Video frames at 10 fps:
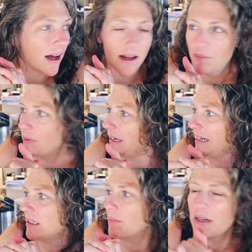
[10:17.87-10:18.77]
Uh, but
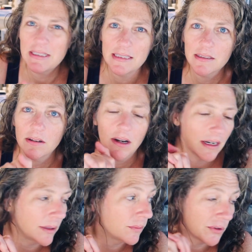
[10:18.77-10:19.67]
it's about six
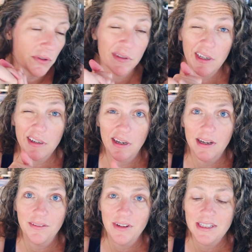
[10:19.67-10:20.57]
o'clock and Rosa's getting
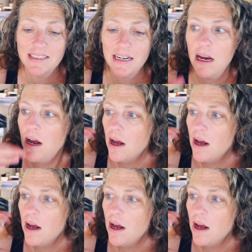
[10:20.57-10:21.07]
kind of antsy.